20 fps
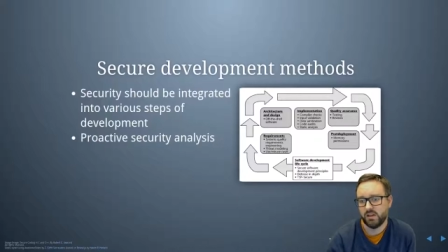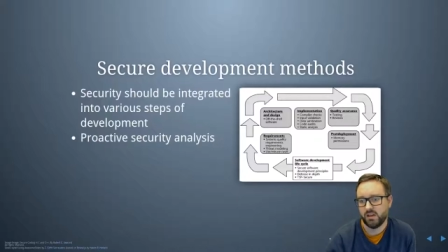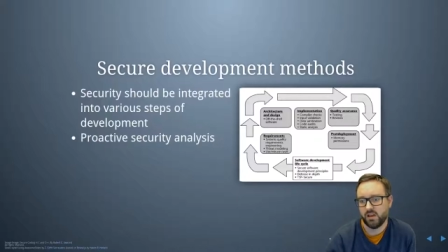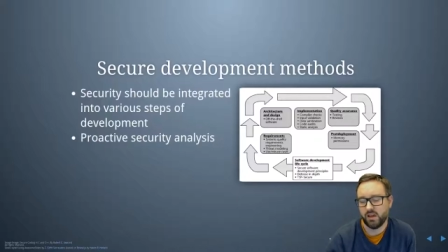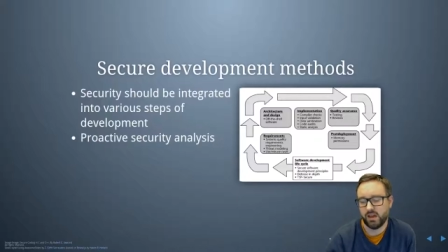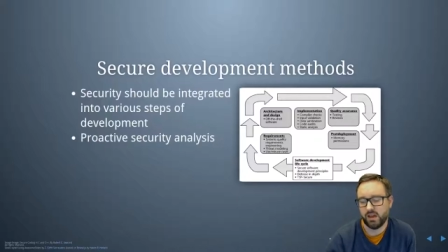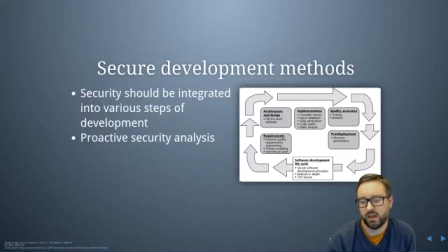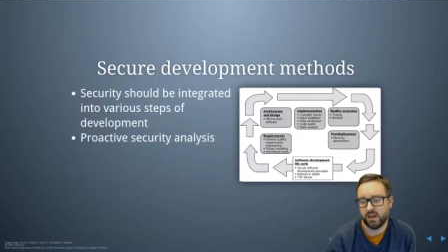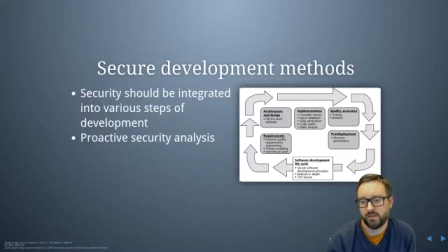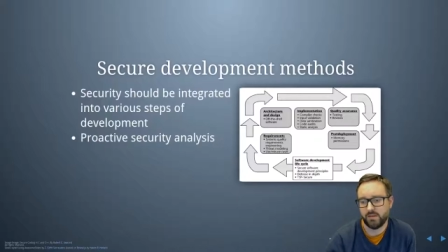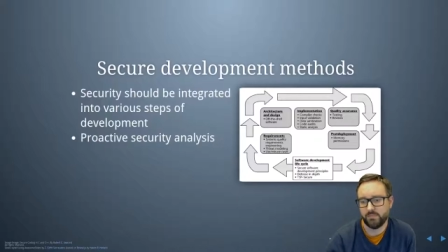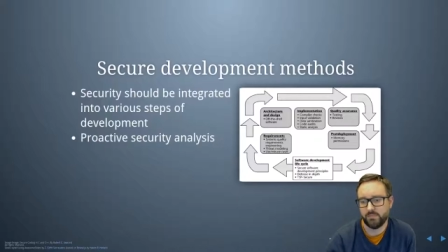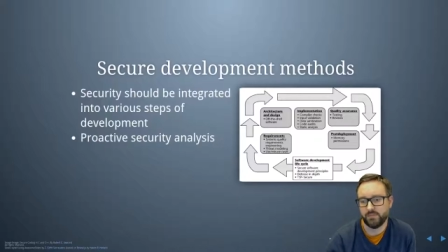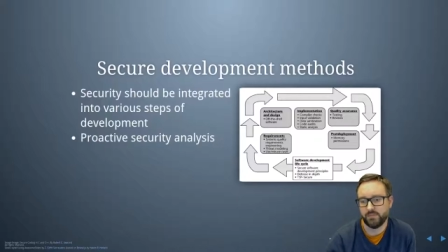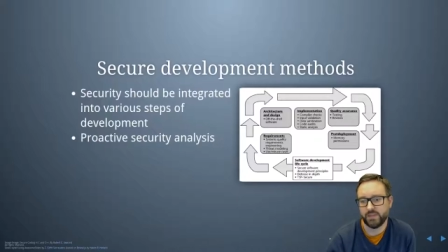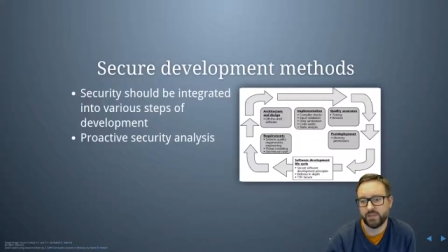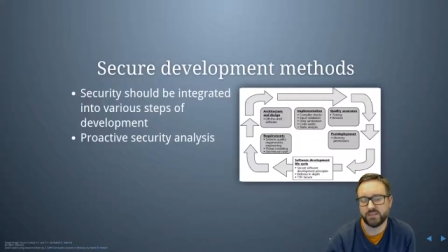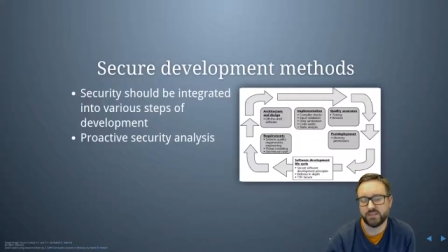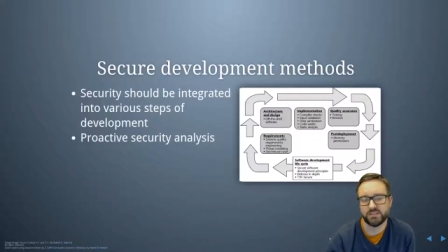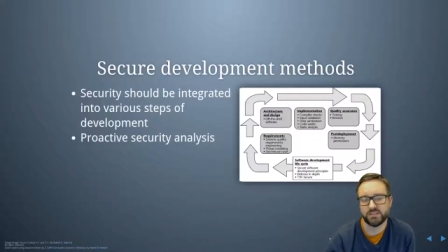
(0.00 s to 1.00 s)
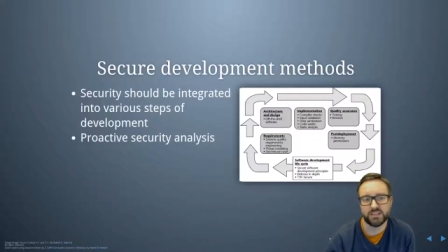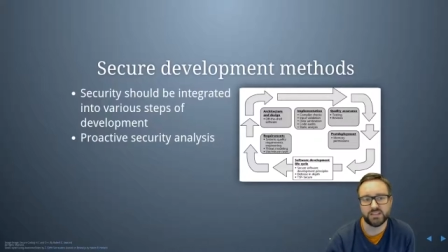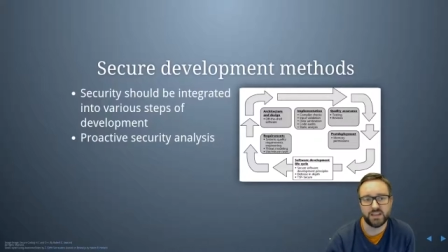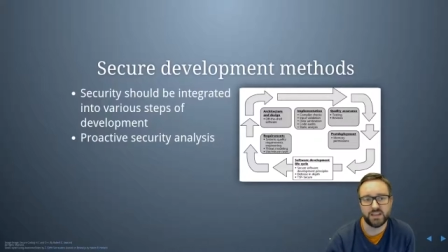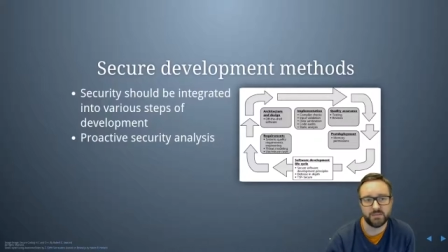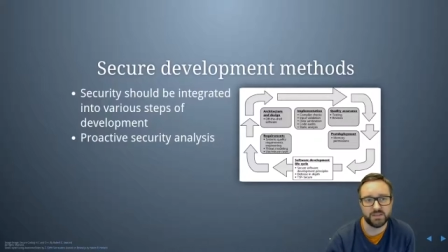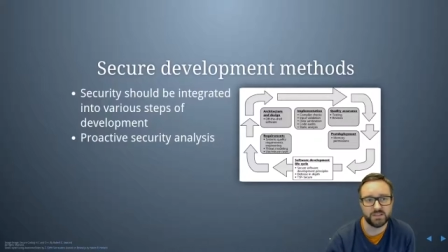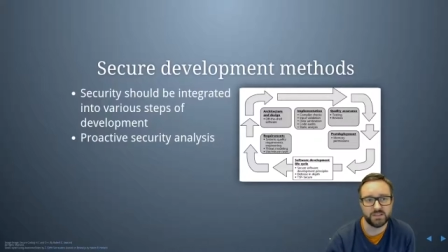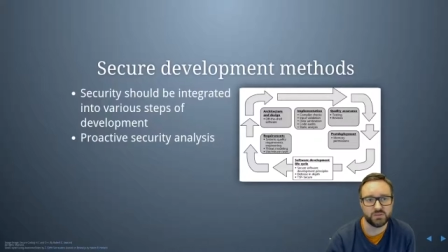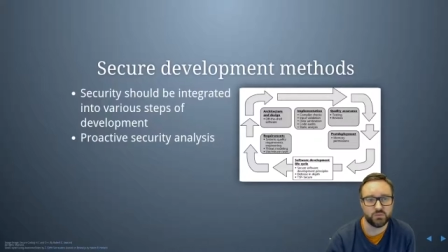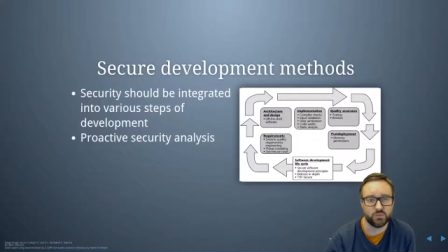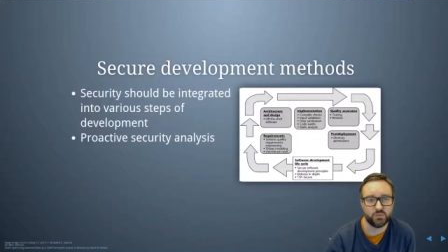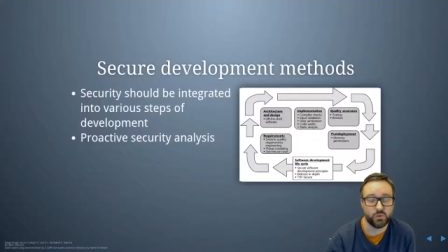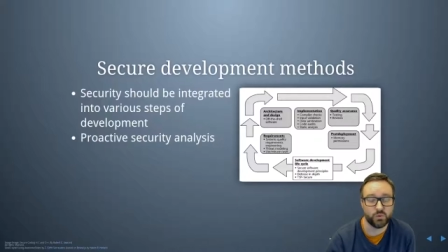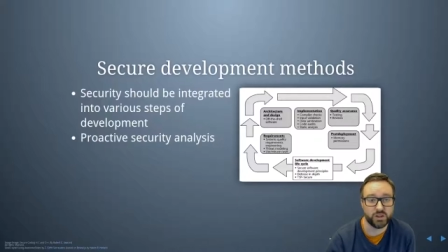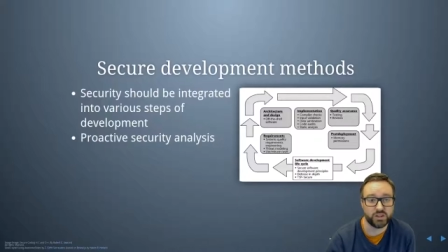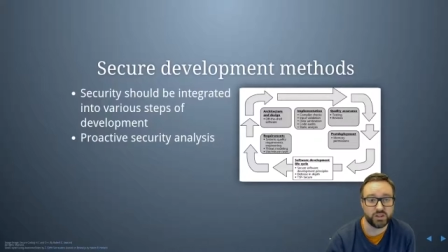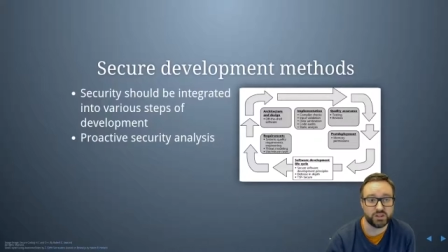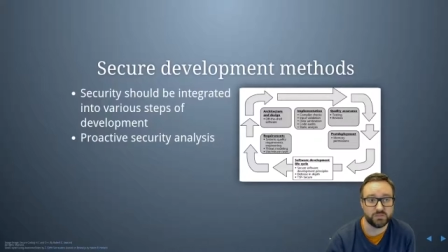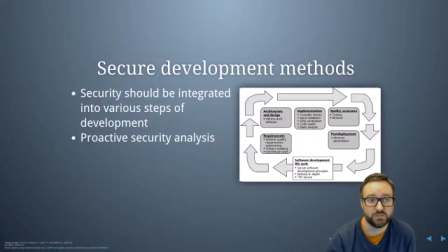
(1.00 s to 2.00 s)
Um, and so that means we
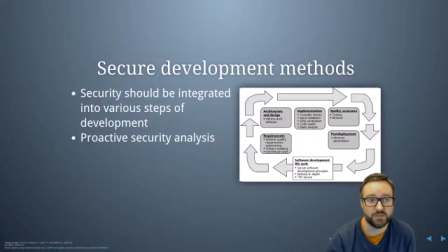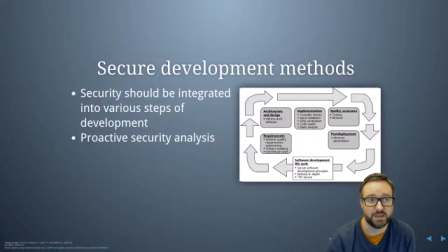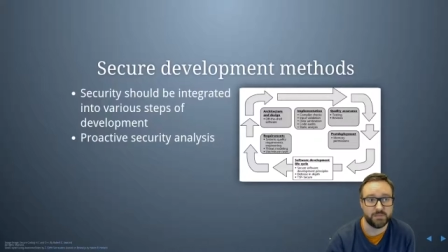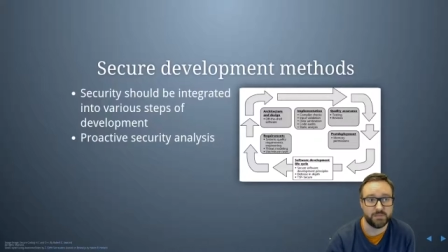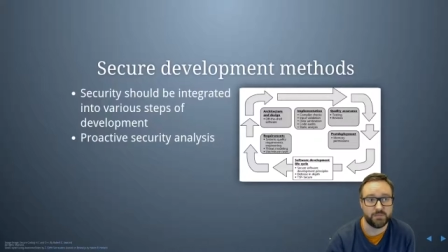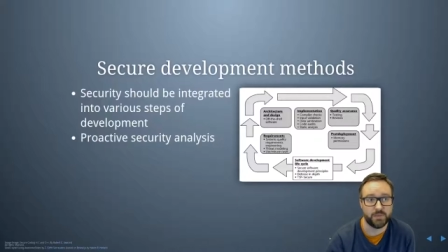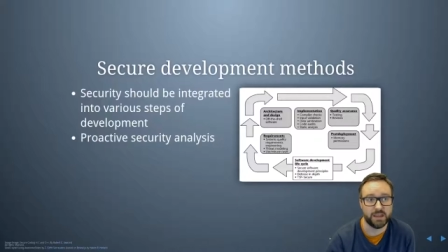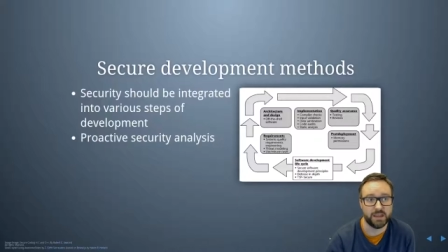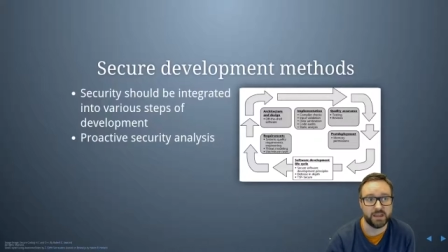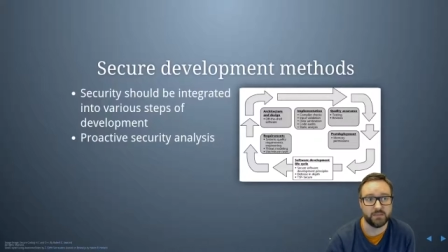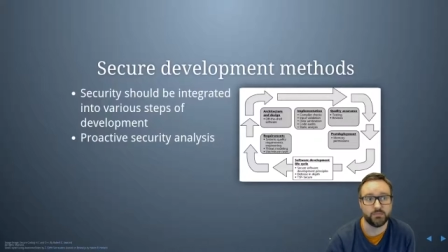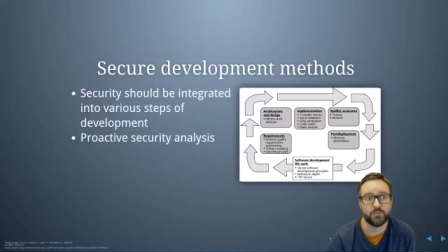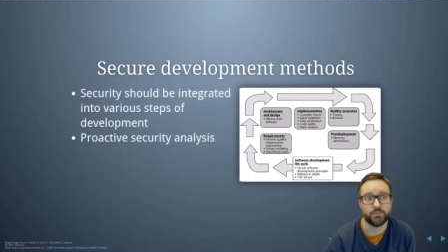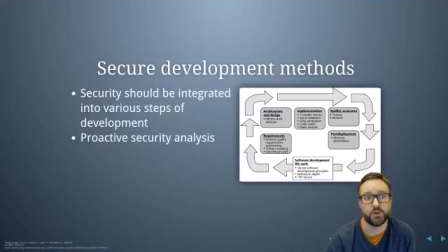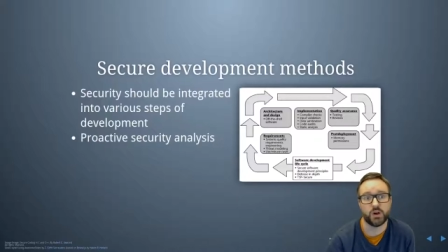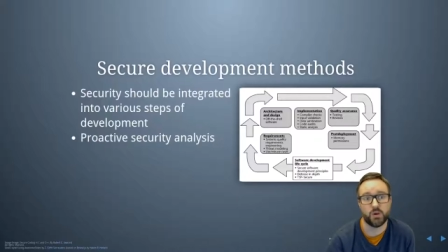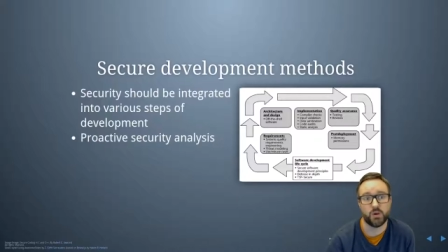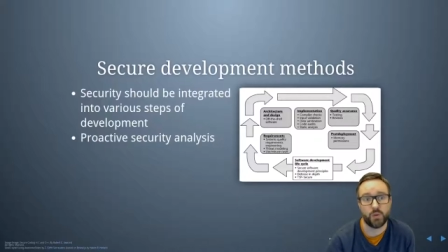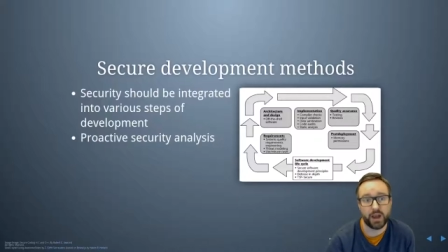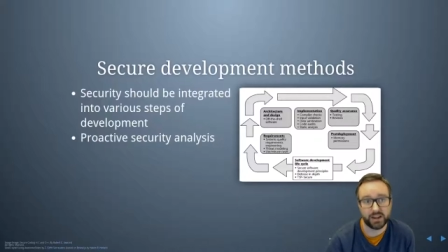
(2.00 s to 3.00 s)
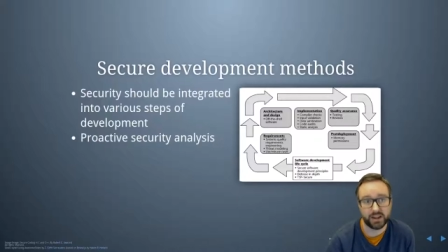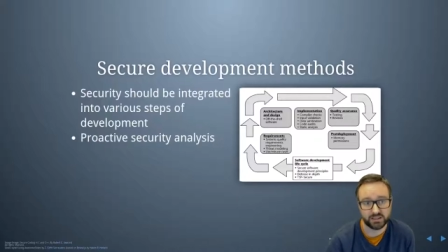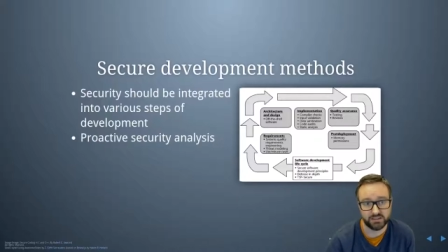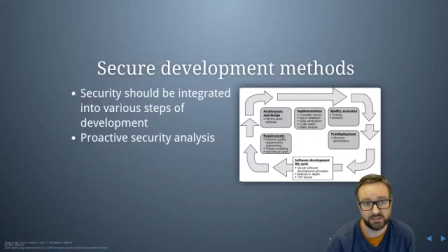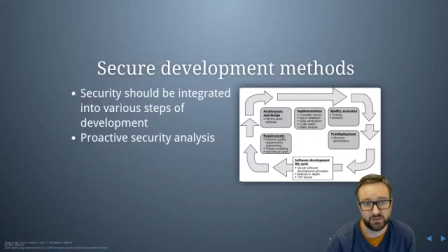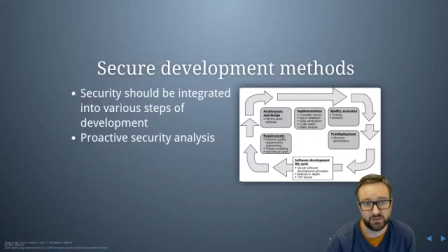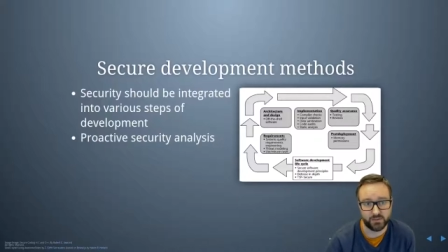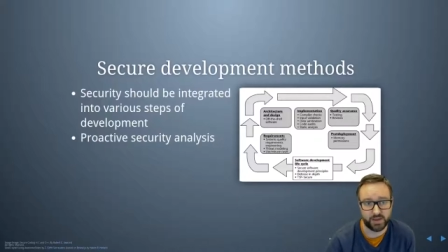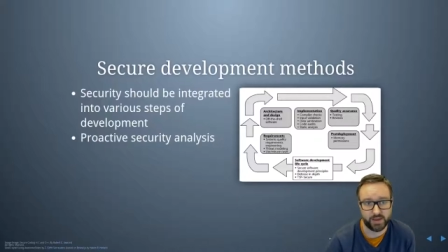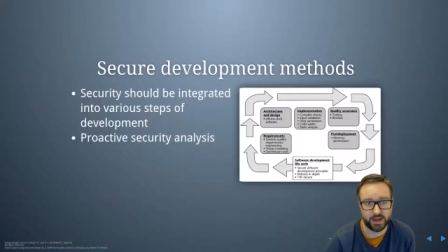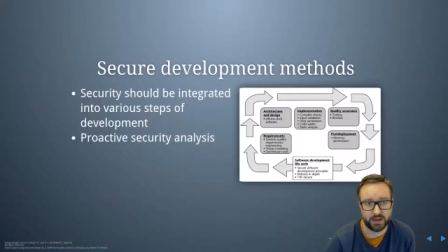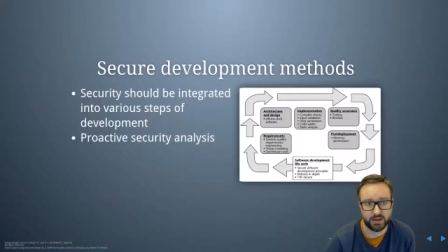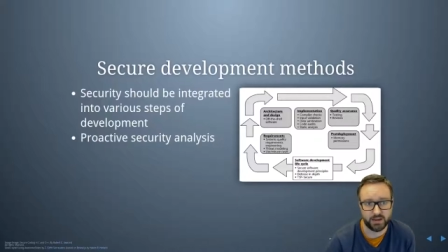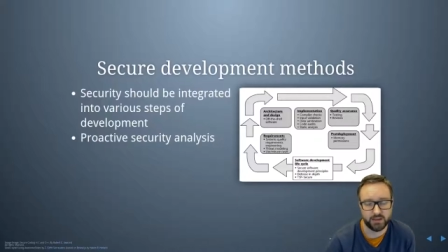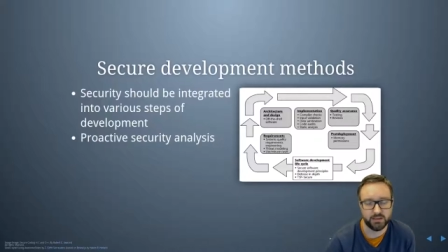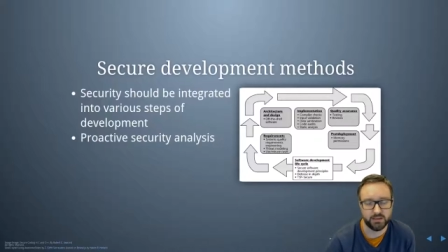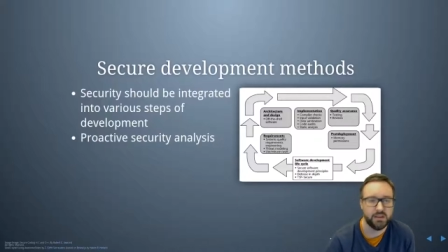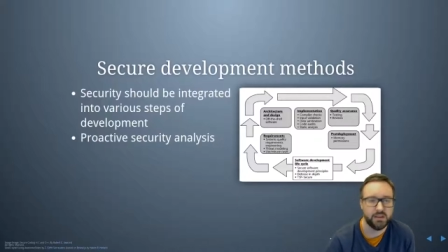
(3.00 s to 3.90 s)
should be being proactive about it.